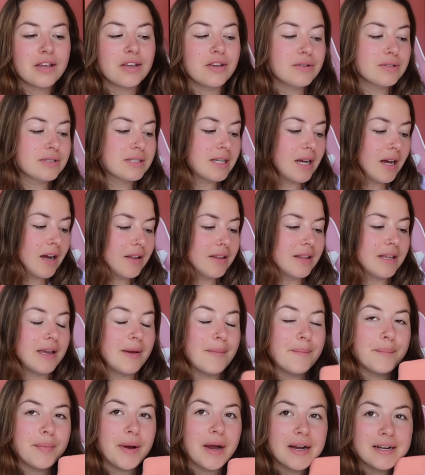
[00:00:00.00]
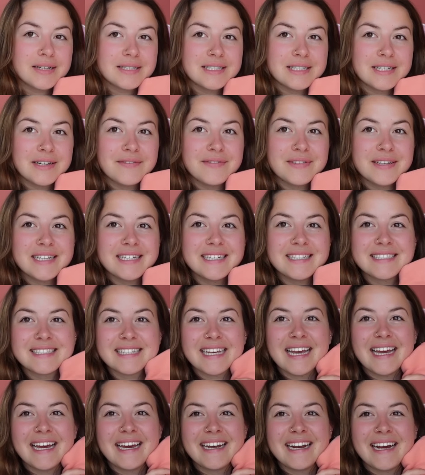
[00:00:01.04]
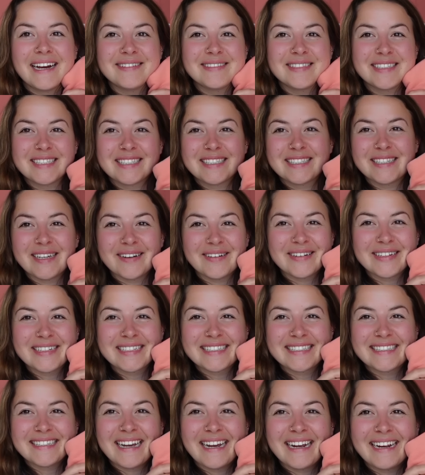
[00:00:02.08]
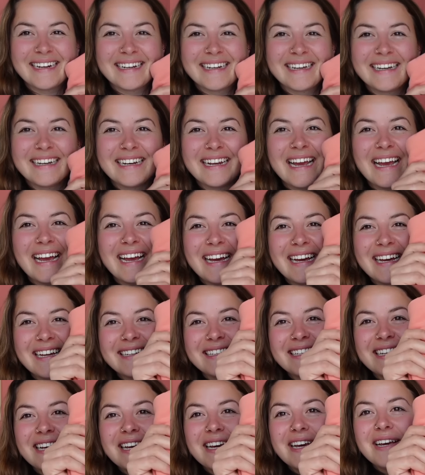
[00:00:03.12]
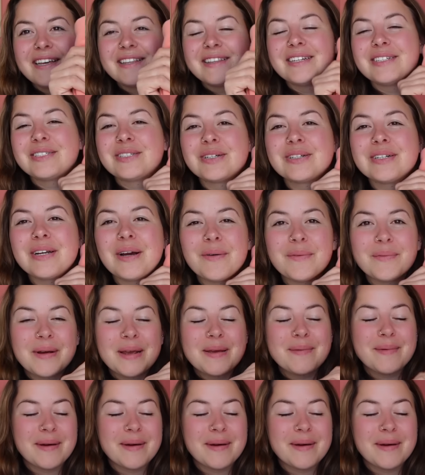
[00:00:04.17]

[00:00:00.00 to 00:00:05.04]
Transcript: you saw the unboxing of these, and I'm just so excited. And they turned out way